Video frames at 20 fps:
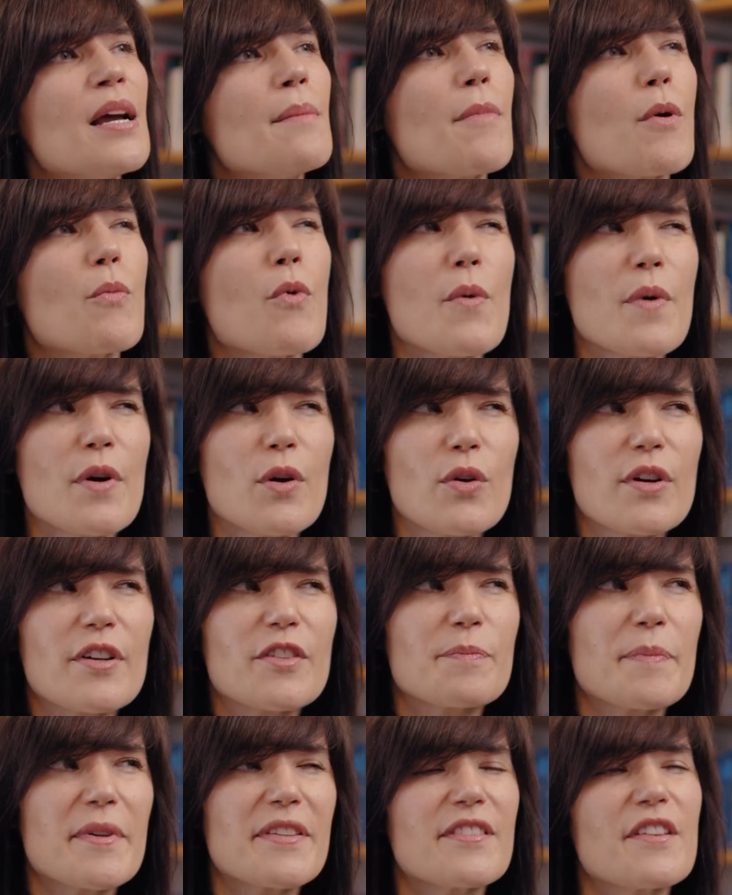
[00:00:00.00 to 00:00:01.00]
but we will look
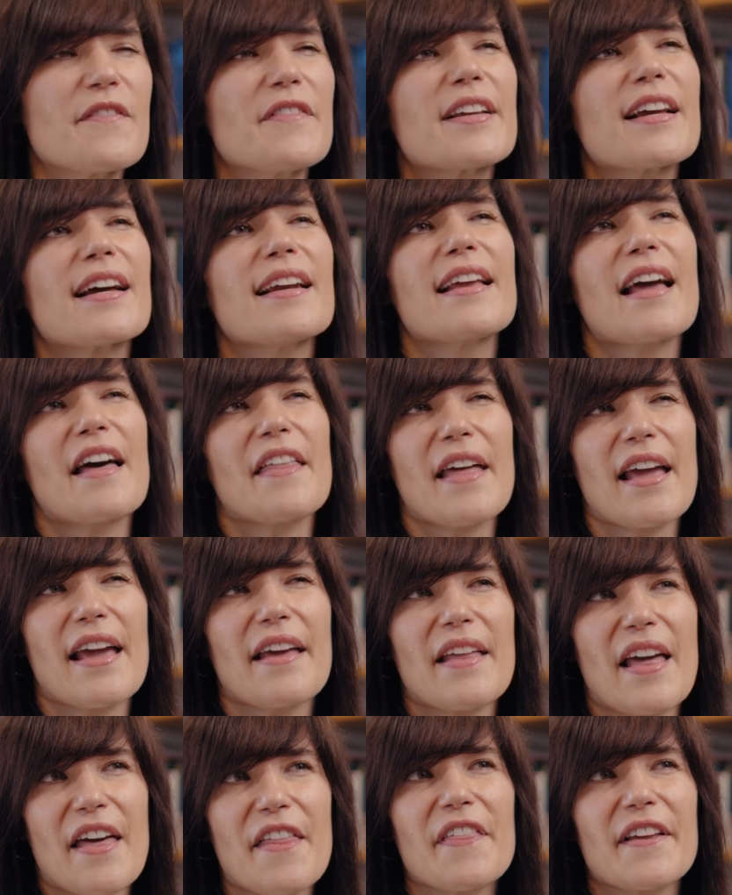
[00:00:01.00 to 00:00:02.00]
specifically at
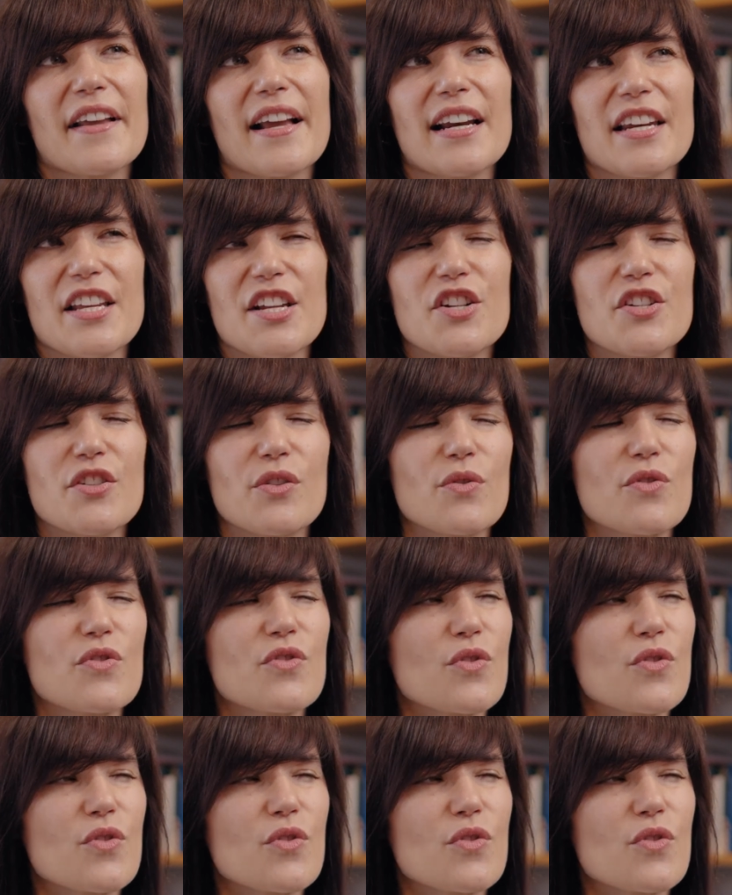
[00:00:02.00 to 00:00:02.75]
ethical issues.